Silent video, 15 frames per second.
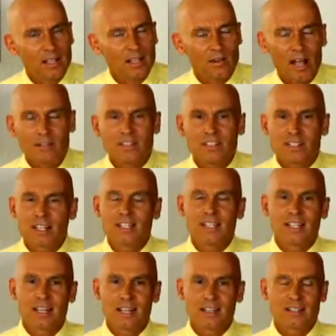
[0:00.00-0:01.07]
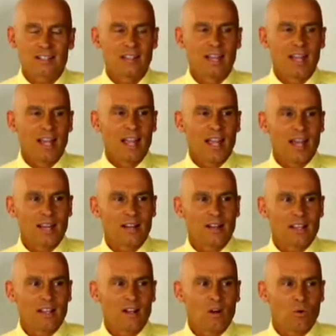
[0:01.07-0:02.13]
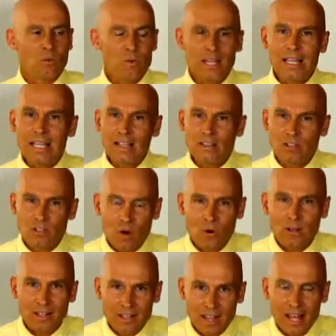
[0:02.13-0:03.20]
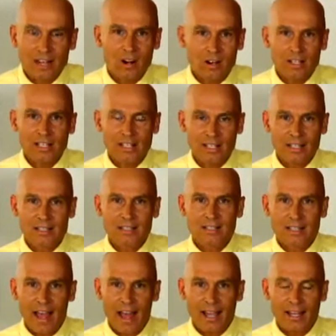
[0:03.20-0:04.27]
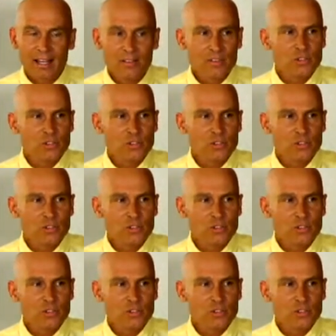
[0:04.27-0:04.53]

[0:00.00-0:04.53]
I have 6 kids, and we don't let our kids snack.